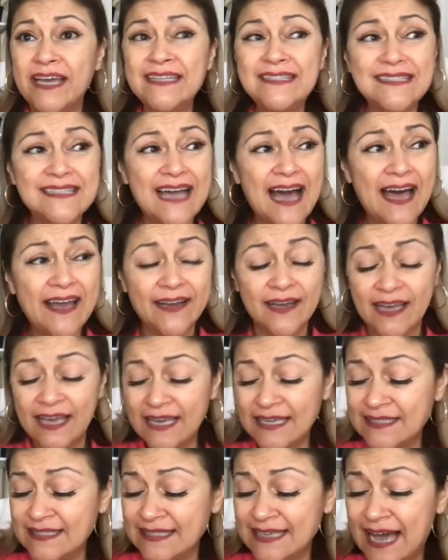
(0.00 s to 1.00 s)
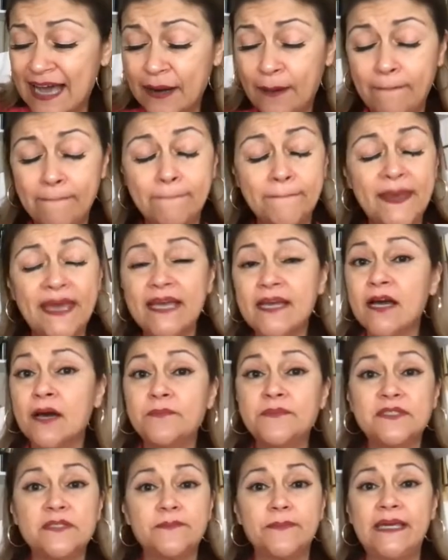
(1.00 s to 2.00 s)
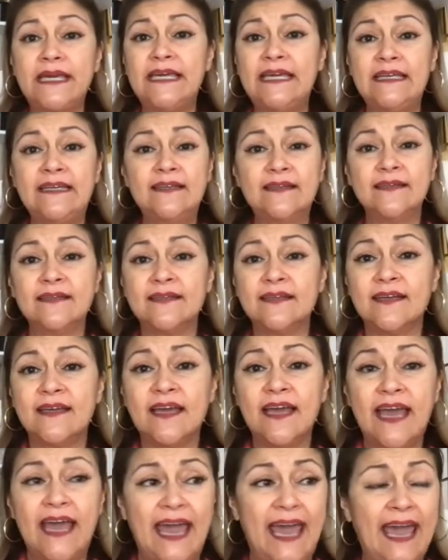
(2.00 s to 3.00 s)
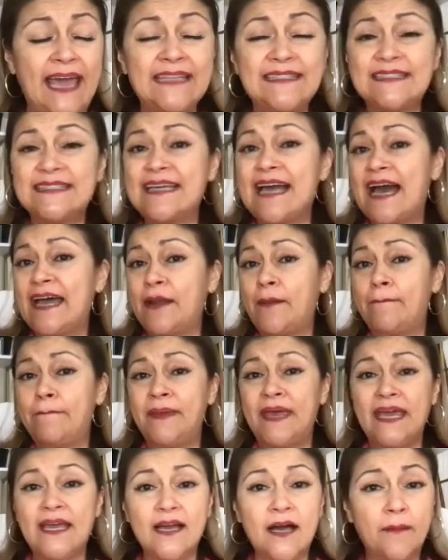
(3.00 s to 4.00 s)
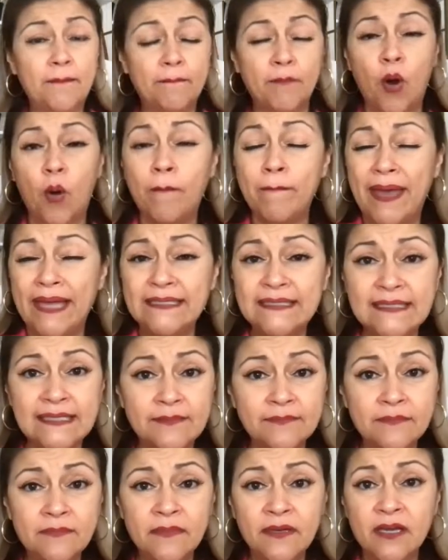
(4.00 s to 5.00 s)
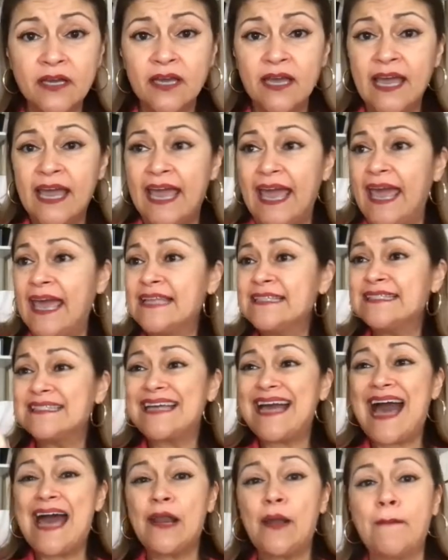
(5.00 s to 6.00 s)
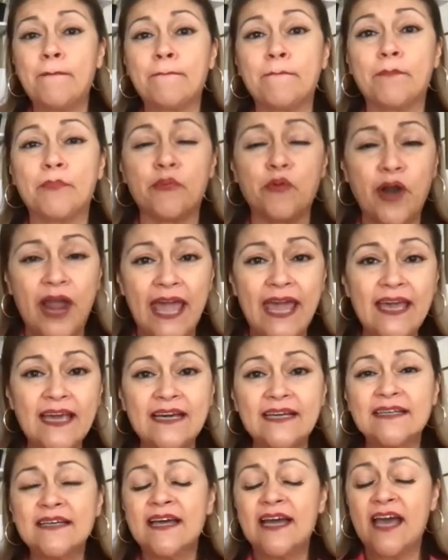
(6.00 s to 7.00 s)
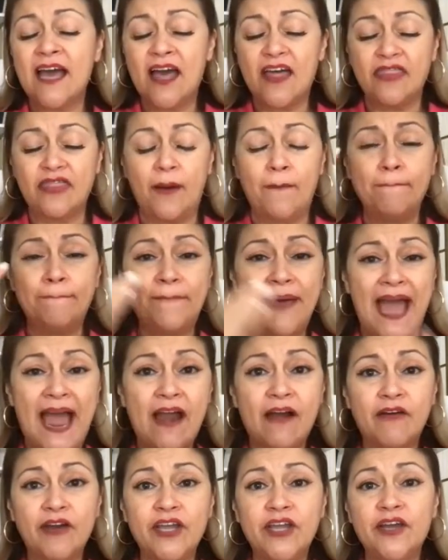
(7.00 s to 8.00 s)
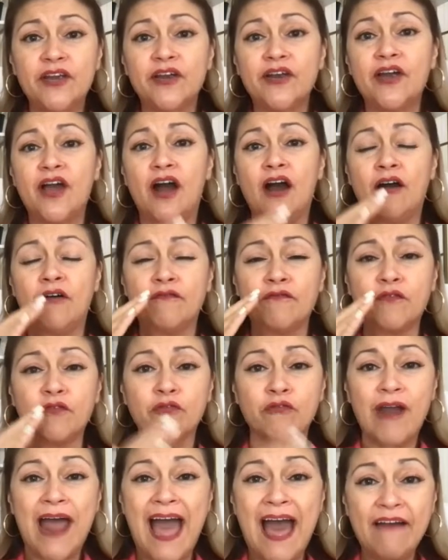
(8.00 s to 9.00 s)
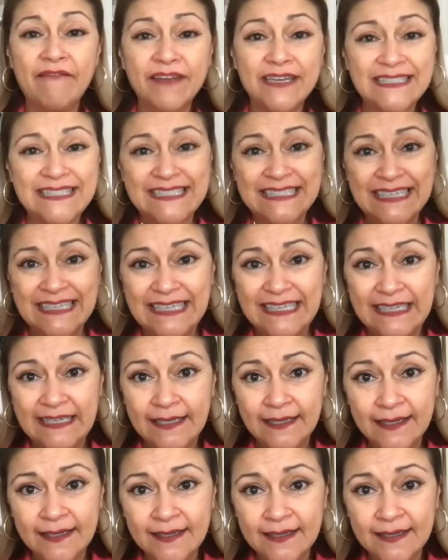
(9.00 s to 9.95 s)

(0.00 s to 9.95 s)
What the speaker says: gotta pick up speed. It's gotta pick up momentum. It's gotta break the barrier of gravity.